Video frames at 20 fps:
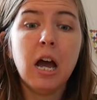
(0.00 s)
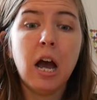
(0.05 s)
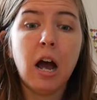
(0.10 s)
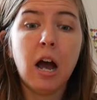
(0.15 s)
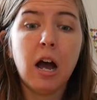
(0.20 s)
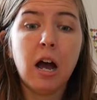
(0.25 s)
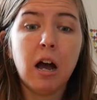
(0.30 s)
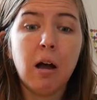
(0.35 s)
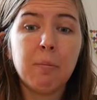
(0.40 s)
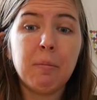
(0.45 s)

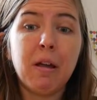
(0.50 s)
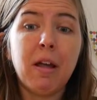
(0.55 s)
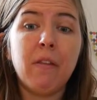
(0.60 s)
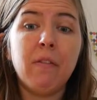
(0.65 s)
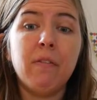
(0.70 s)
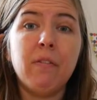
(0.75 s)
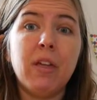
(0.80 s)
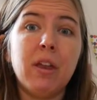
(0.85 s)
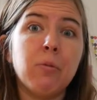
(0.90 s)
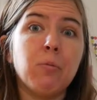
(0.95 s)
um,
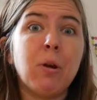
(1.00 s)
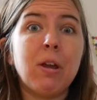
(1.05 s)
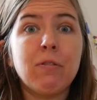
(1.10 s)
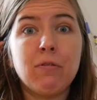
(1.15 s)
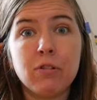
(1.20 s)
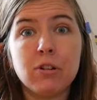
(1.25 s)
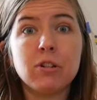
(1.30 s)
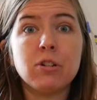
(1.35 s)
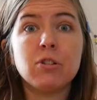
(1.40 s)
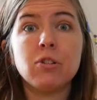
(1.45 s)
and then wait
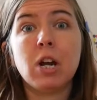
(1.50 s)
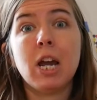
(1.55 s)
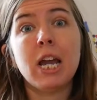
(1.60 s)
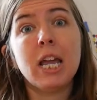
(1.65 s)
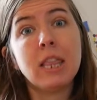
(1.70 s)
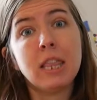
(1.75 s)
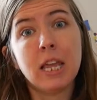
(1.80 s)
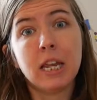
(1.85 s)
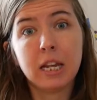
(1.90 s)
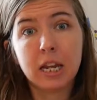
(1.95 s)
for it to dry
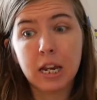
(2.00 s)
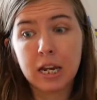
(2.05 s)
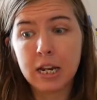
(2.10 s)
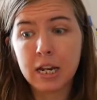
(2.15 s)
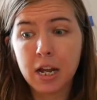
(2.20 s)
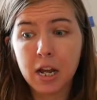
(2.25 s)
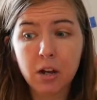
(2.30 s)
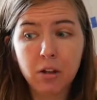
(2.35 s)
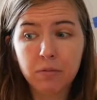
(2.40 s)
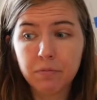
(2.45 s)
and then cut it
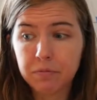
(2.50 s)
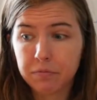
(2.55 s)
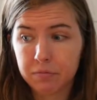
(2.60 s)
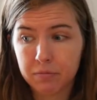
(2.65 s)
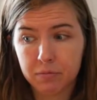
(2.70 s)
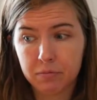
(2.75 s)
out.